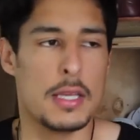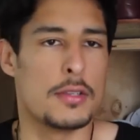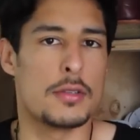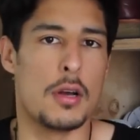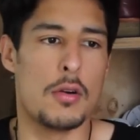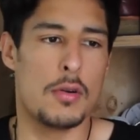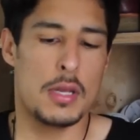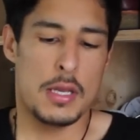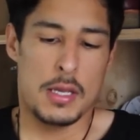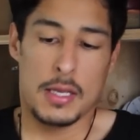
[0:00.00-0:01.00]
So
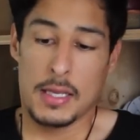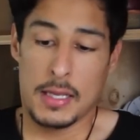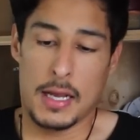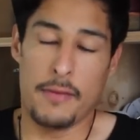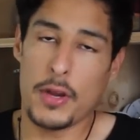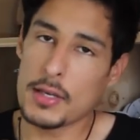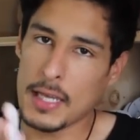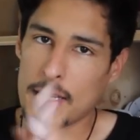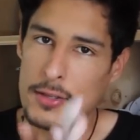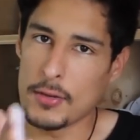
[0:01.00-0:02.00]
I'm very
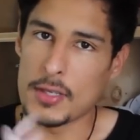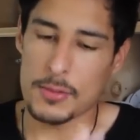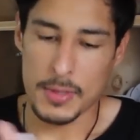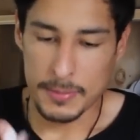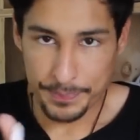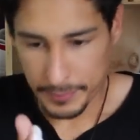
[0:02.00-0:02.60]
excited to use this one.